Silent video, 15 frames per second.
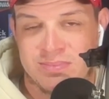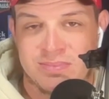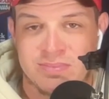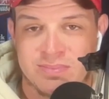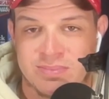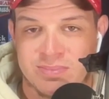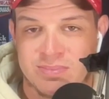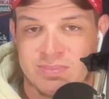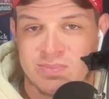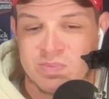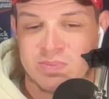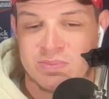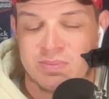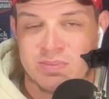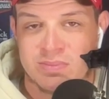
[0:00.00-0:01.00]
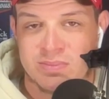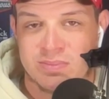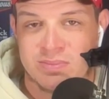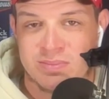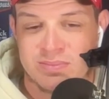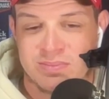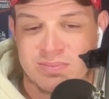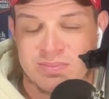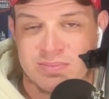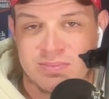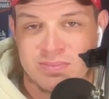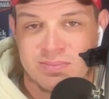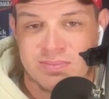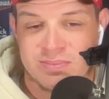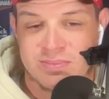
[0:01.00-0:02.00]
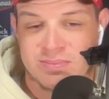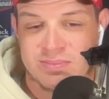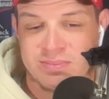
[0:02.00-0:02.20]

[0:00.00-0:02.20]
(not speaking)